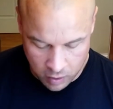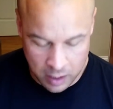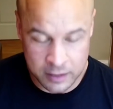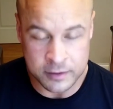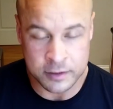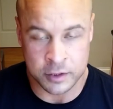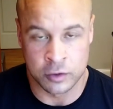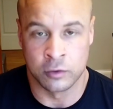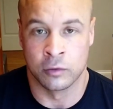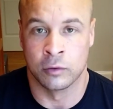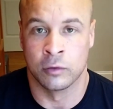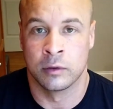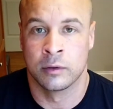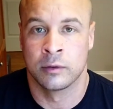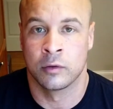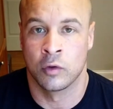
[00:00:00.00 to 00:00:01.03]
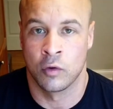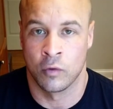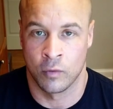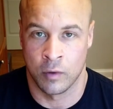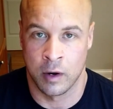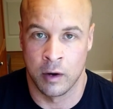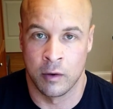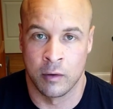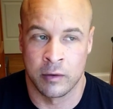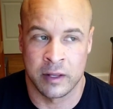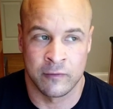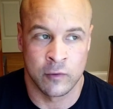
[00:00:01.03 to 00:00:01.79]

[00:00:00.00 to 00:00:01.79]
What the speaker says: want to grow.